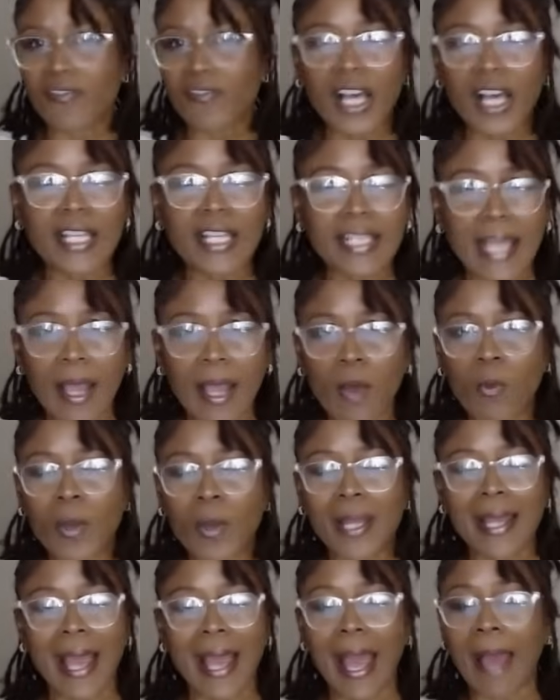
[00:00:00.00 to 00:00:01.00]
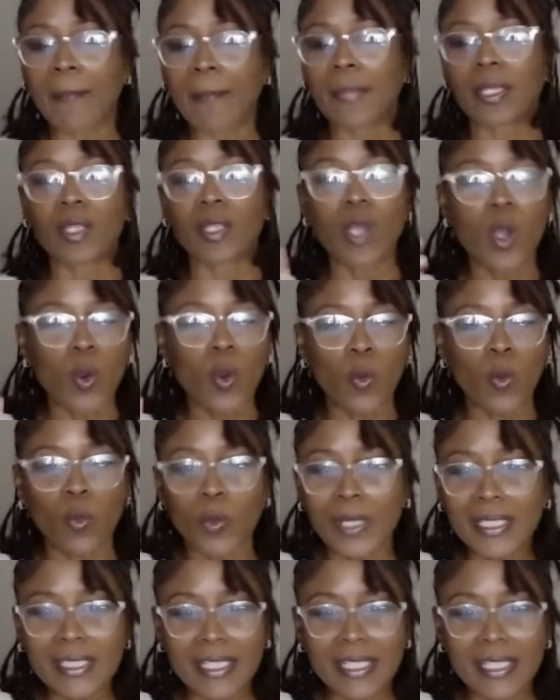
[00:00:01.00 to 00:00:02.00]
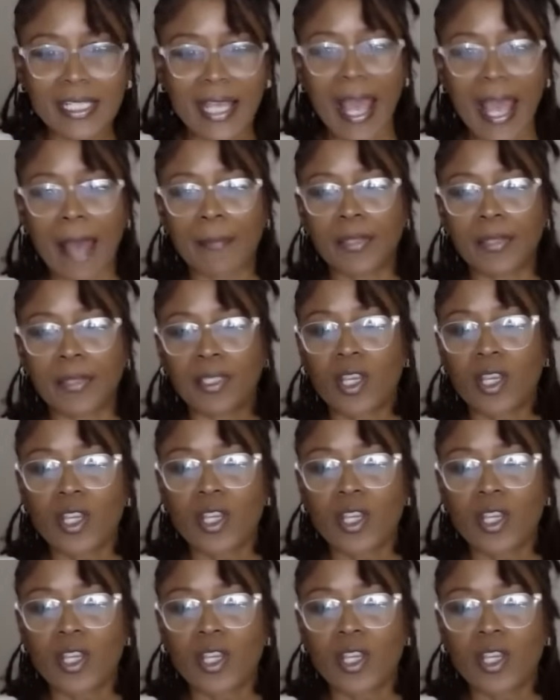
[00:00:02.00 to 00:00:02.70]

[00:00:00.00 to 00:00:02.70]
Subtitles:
Find out what happened. When did it happen?